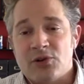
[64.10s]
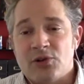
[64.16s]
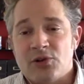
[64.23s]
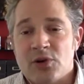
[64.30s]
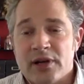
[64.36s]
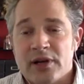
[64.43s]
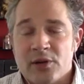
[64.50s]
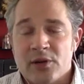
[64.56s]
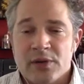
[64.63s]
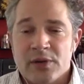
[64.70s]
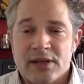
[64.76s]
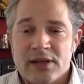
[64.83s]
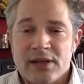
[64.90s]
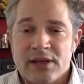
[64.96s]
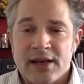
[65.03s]
story,
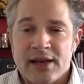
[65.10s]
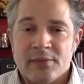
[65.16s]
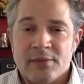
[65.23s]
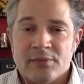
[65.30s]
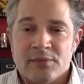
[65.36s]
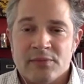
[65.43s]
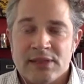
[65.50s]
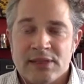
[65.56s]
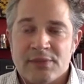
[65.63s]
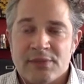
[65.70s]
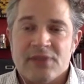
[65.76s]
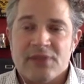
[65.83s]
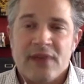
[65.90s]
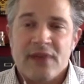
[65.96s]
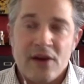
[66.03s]
we
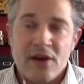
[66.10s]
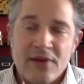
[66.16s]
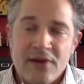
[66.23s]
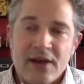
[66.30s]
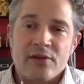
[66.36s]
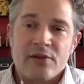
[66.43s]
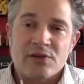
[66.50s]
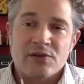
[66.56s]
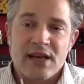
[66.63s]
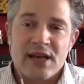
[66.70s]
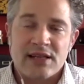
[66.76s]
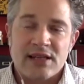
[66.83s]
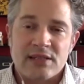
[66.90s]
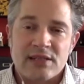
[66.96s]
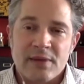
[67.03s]
attempted to verify those
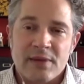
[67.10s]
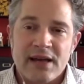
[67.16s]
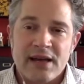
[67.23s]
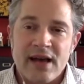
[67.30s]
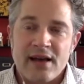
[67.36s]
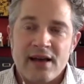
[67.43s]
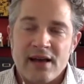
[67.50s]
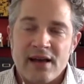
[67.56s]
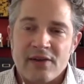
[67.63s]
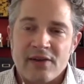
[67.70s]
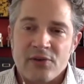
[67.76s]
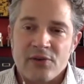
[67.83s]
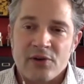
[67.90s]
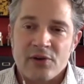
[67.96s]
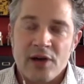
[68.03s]
texts by
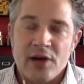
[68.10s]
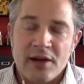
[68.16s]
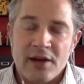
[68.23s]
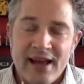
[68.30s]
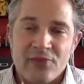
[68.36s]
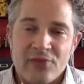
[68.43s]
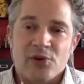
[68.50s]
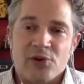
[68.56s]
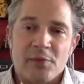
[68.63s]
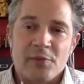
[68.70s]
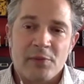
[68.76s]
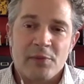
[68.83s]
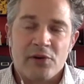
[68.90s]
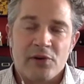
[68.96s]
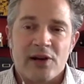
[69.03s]
through a California
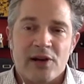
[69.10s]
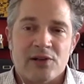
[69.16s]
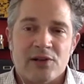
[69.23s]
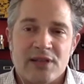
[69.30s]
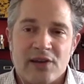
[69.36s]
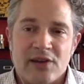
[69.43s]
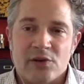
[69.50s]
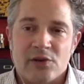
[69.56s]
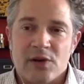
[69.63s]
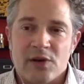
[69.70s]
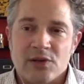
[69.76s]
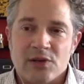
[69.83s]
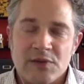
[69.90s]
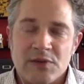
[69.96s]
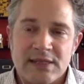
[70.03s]
Public Records Act
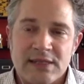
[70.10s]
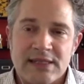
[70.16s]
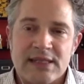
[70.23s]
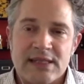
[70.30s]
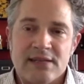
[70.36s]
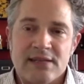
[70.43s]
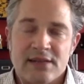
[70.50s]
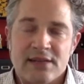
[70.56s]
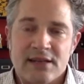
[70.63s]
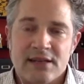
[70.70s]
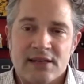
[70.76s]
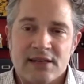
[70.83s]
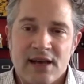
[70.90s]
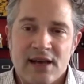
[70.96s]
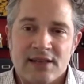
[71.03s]
request with the city,
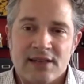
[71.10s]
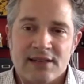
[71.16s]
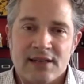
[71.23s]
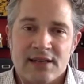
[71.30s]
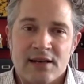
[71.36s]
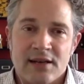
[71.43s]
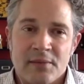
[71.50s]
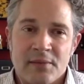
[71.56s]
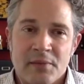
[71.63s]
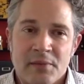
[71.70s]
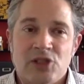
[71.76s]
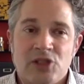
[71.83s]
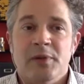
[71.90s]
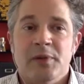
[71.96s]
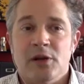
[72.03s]
and got a
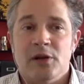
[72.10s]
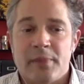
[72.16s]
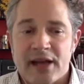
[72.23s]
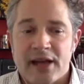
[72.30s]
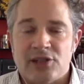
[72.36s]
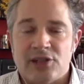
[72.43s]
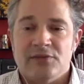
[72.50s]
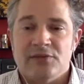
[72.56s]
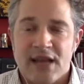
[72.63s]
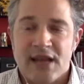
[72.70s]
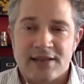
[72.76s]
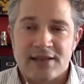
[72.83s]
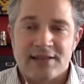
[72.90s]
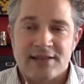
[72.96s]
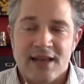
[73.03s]
much bigger batch of
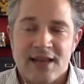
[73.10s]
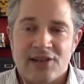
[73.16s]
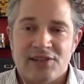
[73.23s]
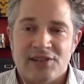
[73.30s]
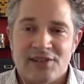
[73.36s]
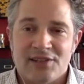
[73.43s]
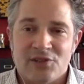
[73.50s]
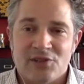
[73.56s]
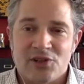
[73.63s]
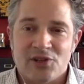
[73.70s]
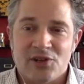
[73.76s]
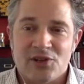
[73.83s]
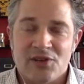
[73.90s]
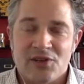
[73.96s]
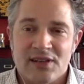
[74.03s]
texts actually in
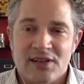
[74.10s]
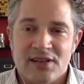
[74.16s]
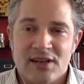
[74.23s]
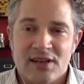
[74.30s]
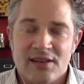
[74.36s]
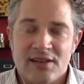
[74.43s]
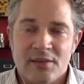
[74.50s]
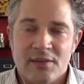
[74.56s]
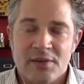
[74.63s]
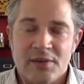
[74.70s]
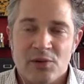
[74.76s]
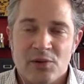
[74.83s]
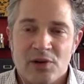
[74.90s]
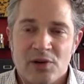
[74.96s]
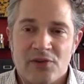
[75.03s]
return than the
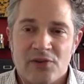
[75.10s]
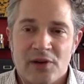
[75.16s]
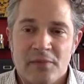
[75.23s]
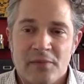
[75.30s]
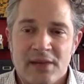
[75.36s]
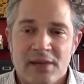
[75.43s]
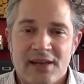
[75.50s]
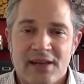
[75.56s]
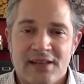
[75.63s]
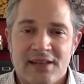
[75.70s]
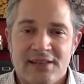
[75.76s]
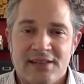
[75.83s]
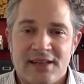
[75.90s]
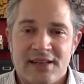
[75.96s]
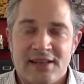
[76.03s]
Bee worked from,
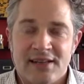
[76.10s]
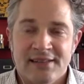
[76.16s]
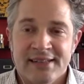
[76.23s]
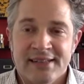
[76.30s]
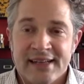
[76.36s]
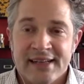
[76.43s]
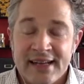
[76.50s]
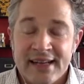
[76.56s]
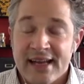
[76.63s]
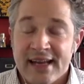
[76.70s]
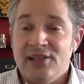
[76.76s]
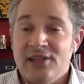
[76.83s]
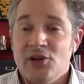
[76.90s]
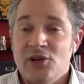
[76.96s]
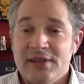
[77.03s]
and
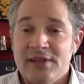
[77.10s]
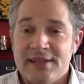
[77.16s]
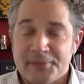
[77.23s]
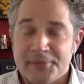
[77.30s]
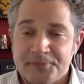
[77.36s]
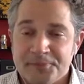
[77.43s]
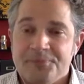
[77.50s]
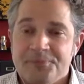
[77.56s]
dove into them.